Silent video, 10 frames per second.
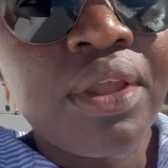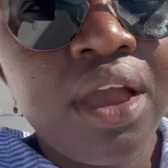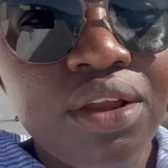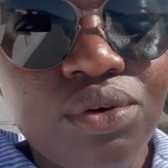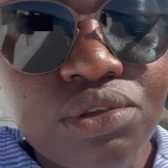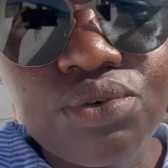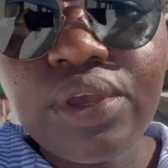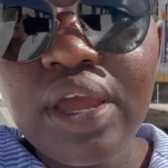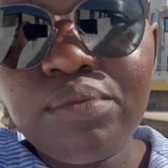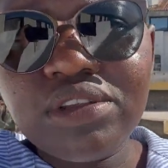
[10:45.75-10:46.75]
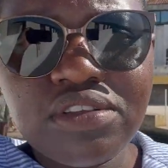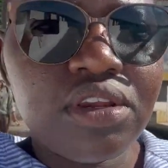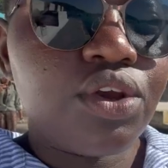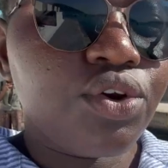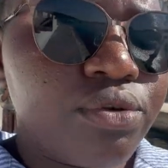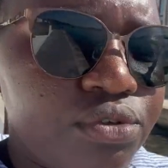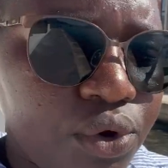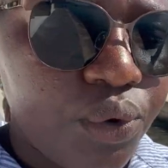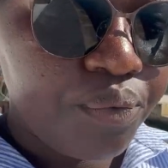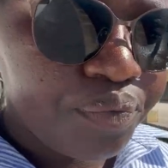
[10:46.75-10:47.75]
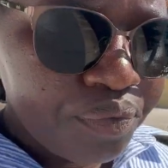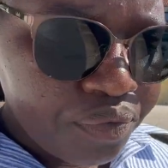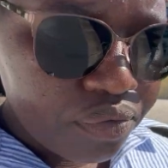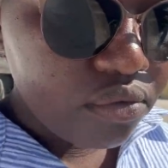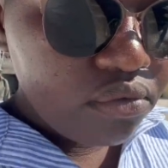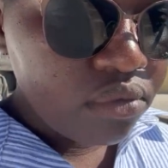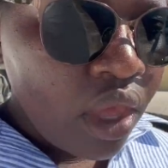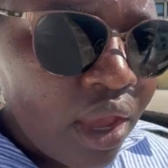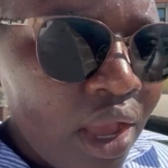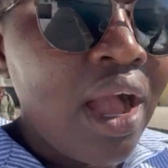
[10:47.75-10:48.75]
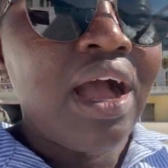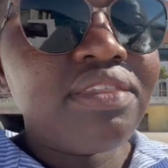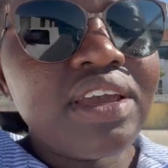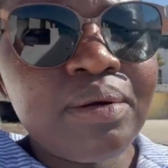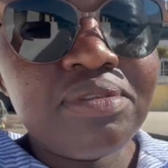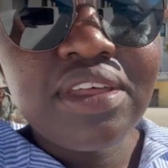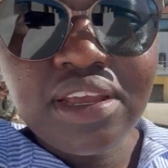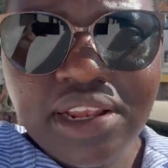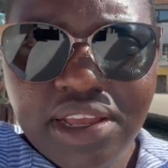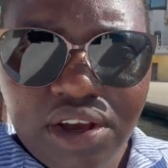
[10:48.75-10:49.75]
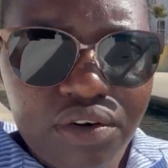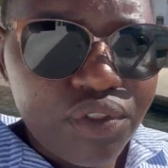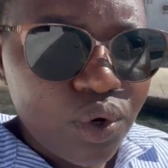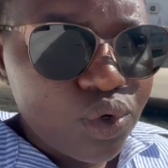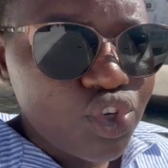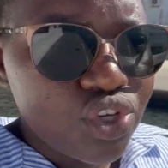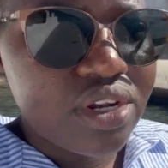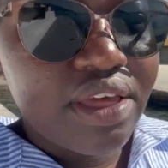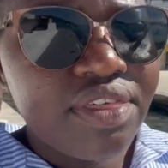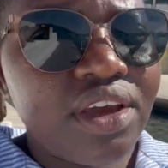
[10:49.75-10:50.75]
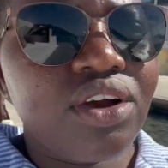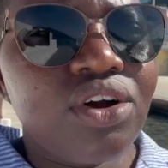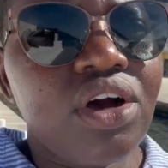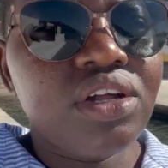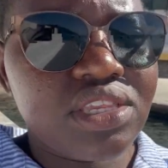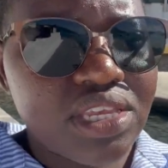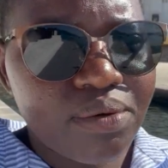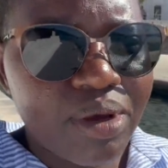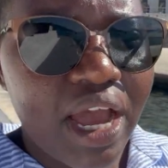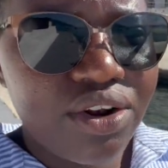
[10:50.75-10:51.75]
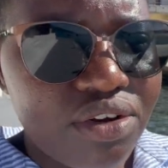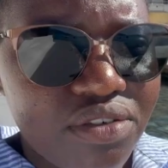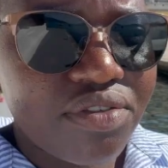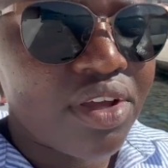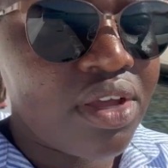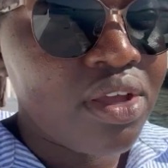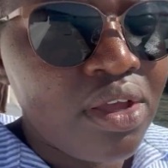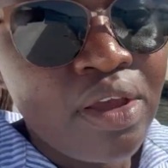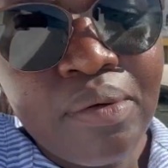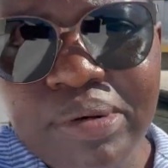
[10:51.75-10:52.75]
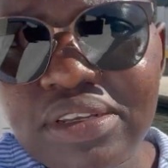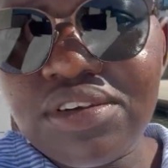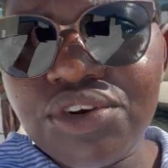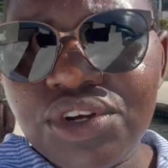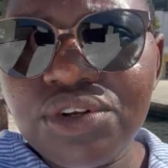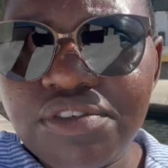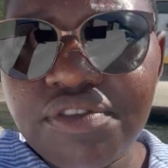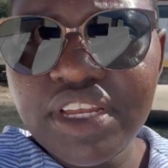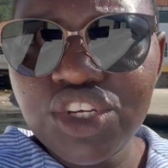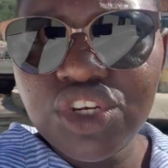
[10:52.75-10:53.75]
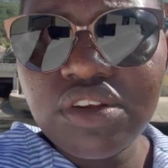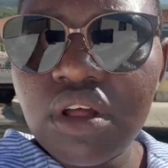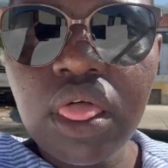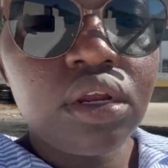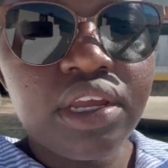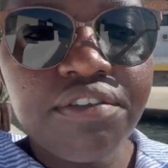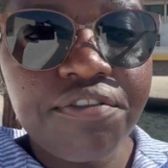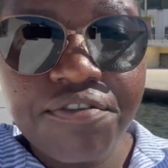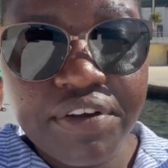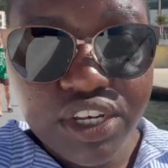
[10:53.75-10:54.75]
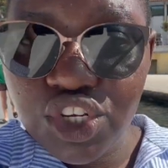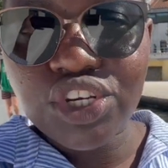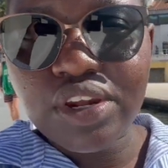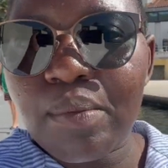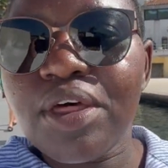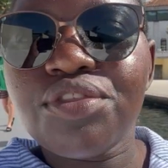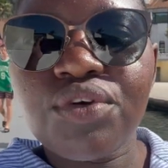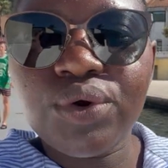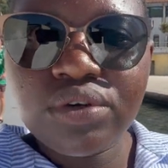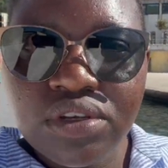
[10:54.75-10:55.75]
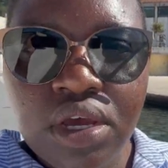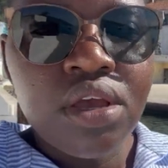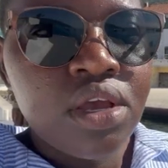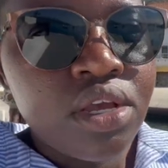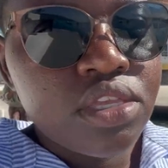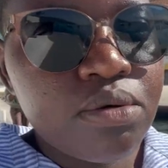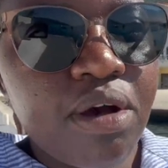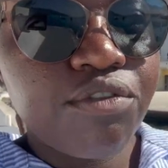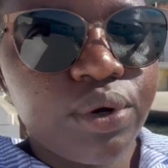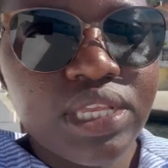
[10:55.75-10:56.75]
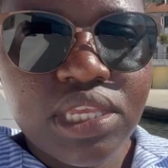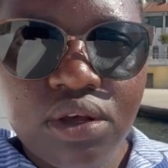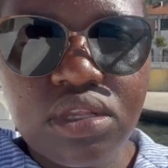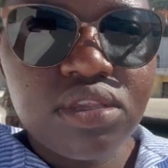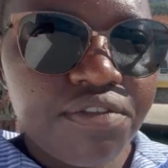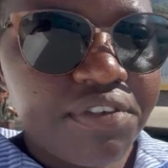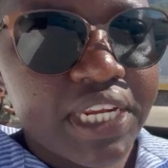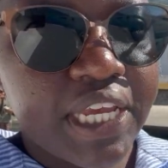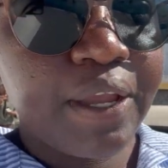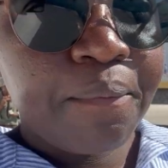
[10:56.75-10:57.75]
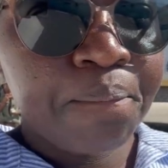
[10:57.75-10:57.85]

and also here in Montenegro. So I think I'm staying clear of the ocean. I think I've caught some kind of bacterial infection in my throat, so my voice sounds funny.